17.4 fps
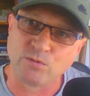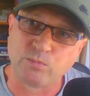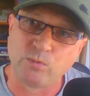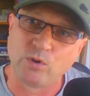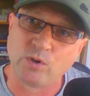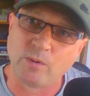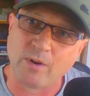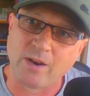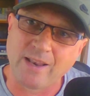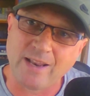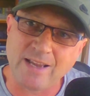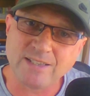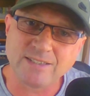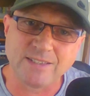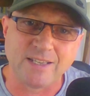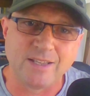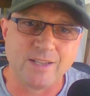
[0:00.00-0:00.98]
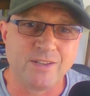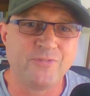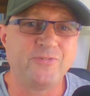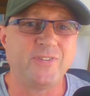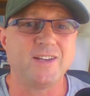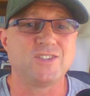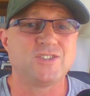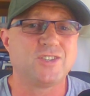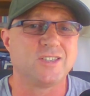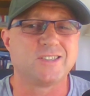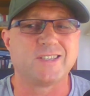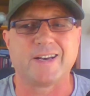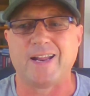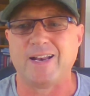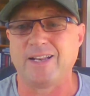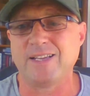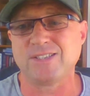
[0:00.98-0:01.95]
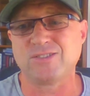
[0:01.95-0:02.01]
that we spoke about last night. The fixtures
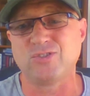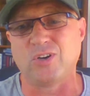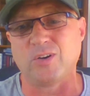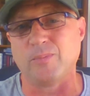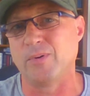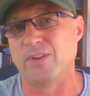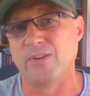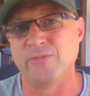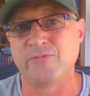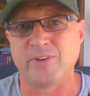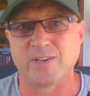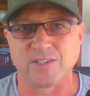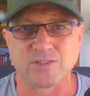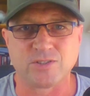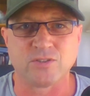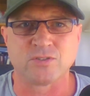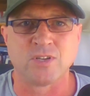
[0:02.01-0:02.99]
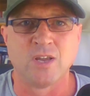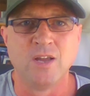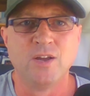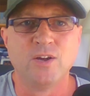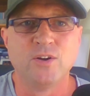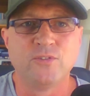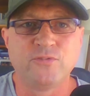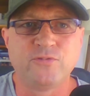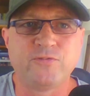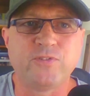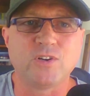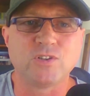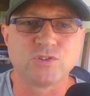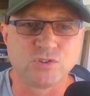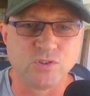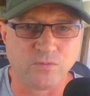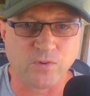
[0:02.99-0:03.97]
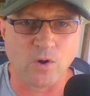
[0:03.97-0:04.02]
are in. Let's talk about the fixtures
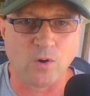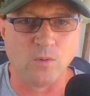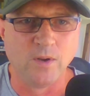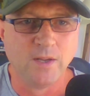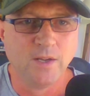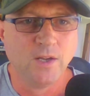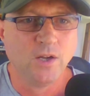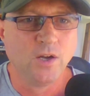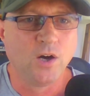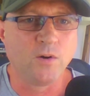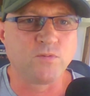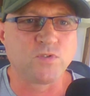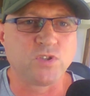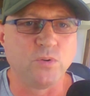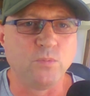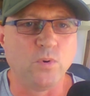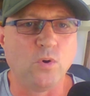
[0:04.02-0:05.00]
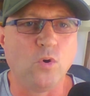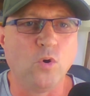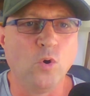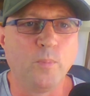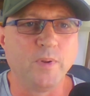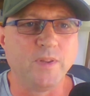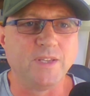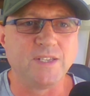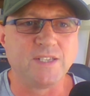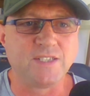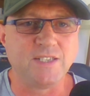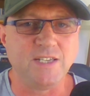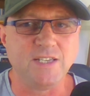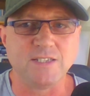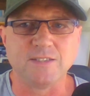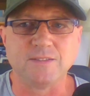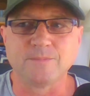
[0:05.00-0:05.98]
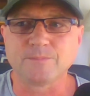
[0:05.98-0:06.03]
first of all. Obviously, we'll open the
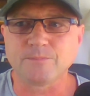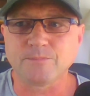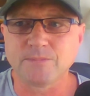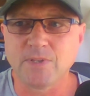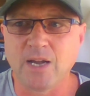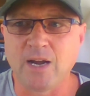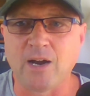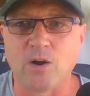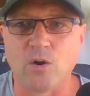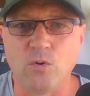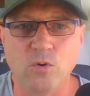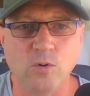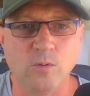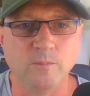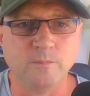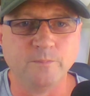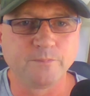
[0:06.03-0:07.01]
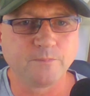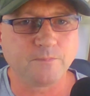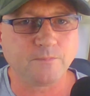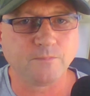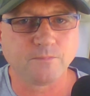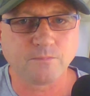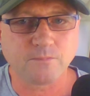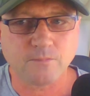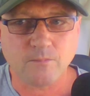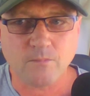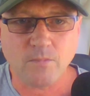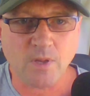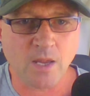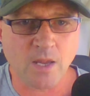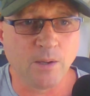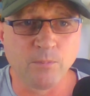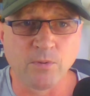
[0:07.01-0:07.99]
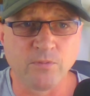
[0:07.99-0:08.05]
season at home.
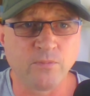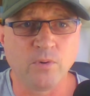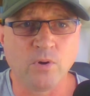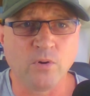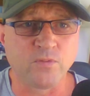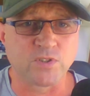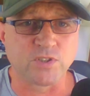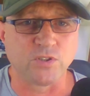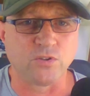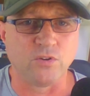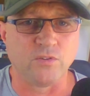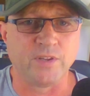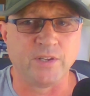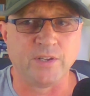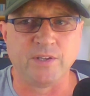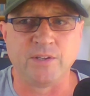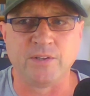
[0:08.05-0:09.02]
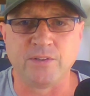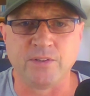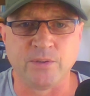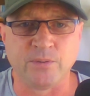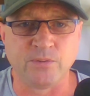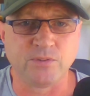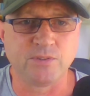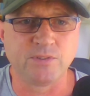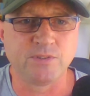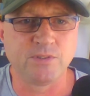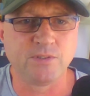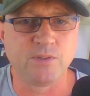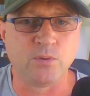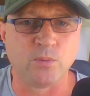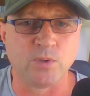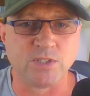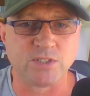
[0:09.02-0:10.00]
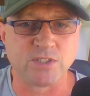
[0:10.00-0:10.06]
And we've obviously got the, the,
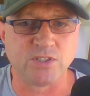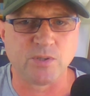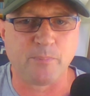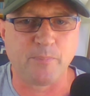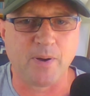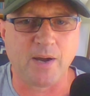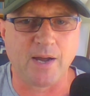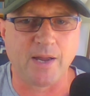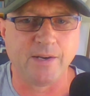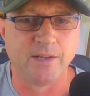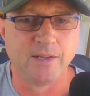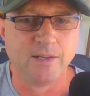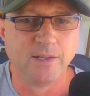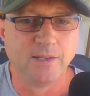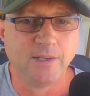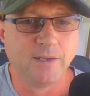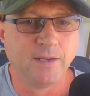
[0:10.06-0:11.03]
the ones in Japan,